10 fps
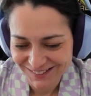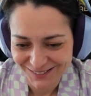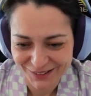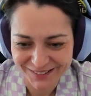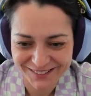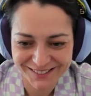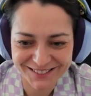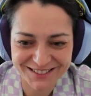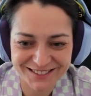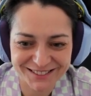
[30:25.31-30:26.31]

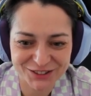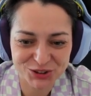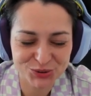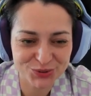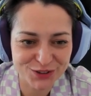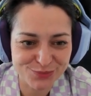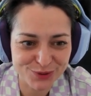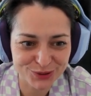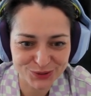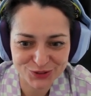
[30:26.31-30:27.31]
and took the
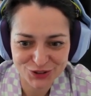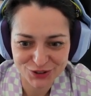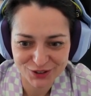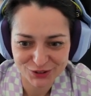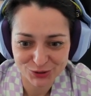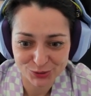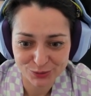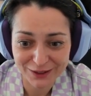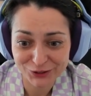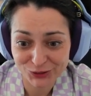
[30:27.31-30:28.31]
pawn on g2.
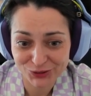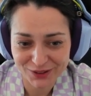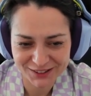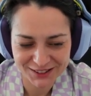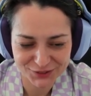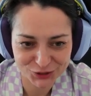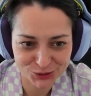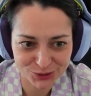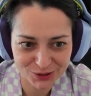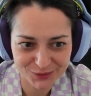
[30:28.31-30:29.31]
Why not, right? After
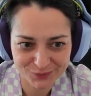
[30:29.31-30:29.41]
all,